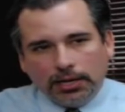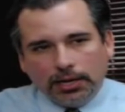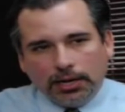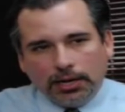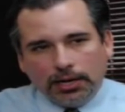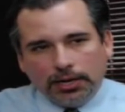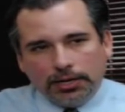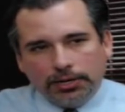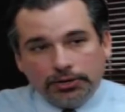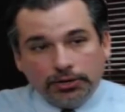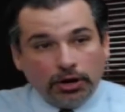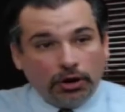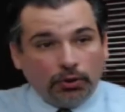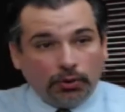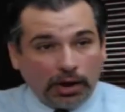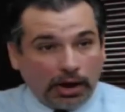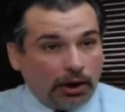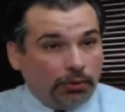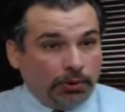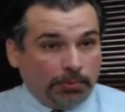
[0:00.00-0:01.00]
know
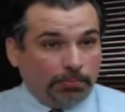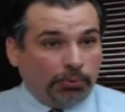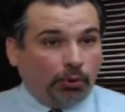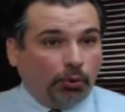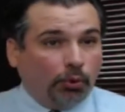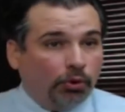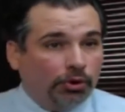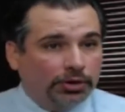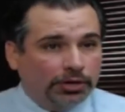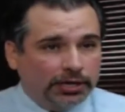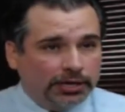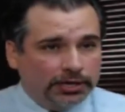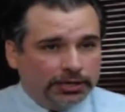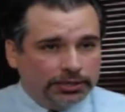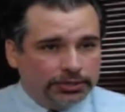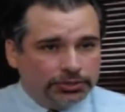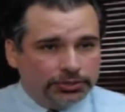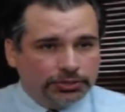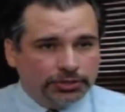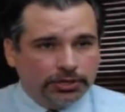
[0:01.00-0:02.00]
how important it
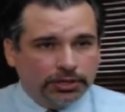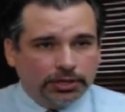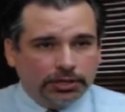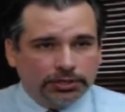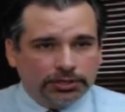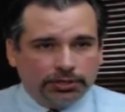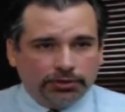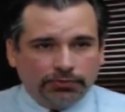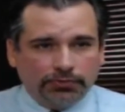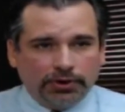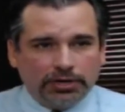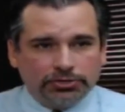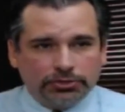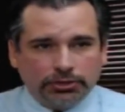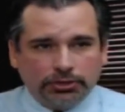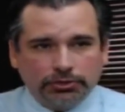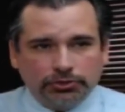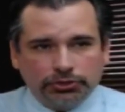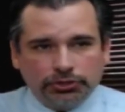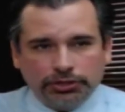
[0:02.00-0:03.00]
is to the
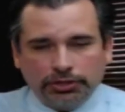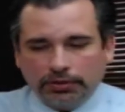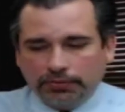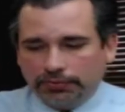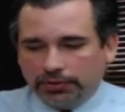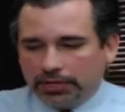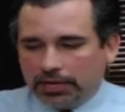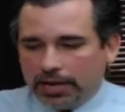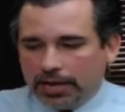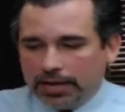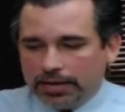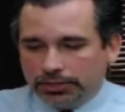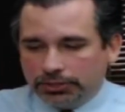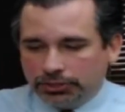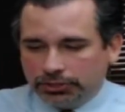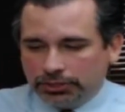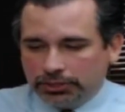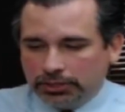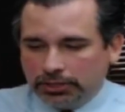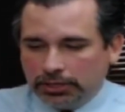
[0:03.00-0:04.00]
resolution of the
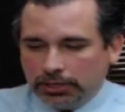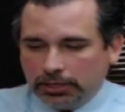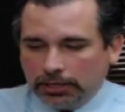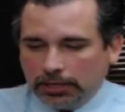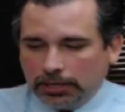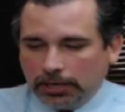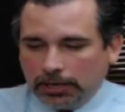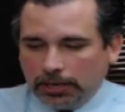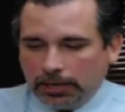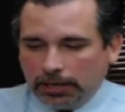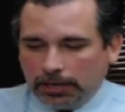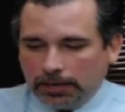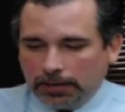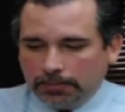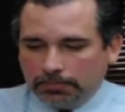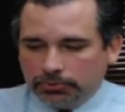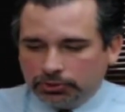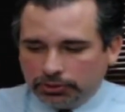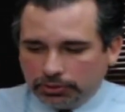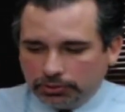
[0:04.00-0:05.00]
case.
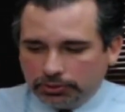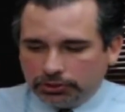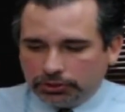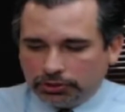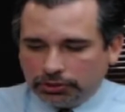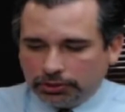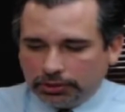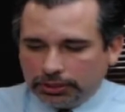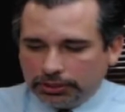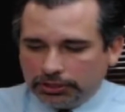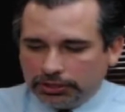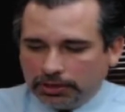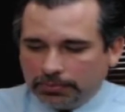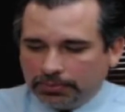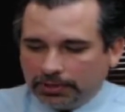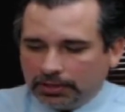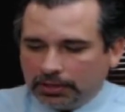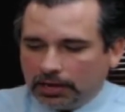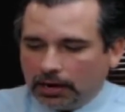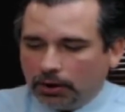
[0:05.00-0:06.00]
So it's certainly
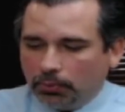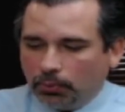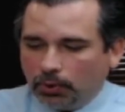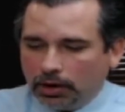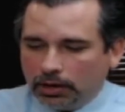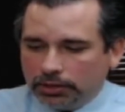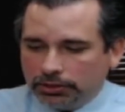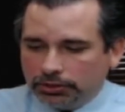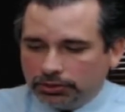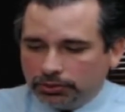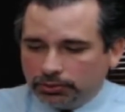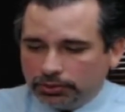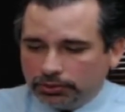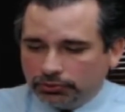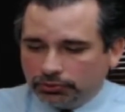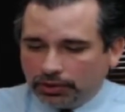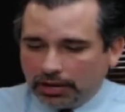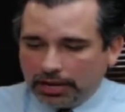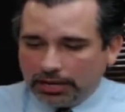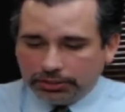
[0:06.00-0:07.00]
something that I wanted to
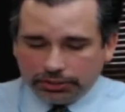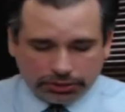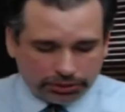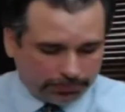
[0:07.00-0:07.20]
address.